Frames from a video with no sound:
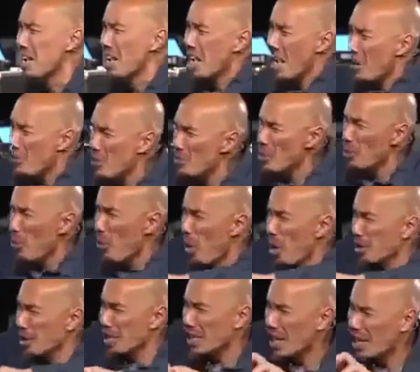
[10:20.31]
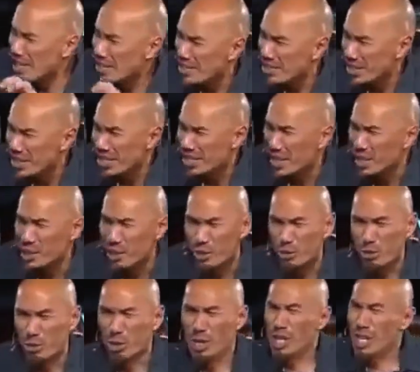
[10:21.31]
I remember walking out of Sunday
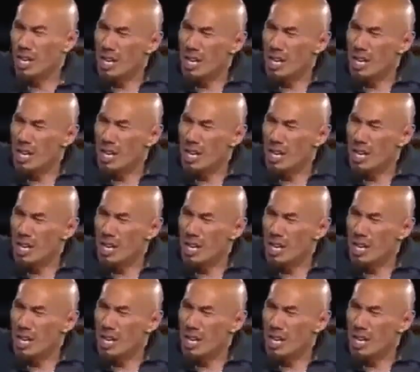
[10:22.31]
school